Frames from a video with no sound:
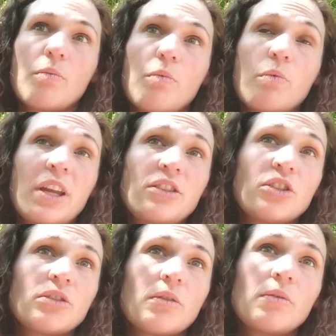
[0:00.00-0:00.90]

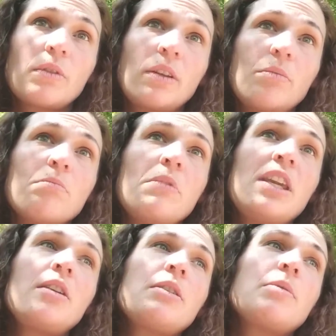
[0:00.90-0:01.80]
which
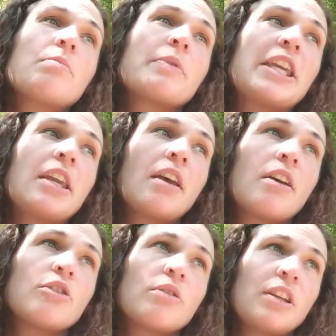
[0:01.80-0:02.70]
me being
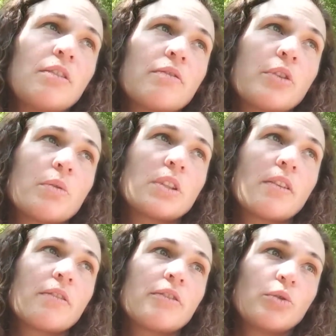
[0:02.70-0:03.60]
under the influence
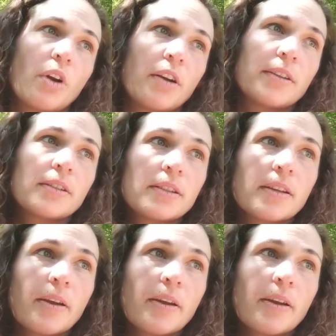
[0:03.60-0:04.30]
of drugs,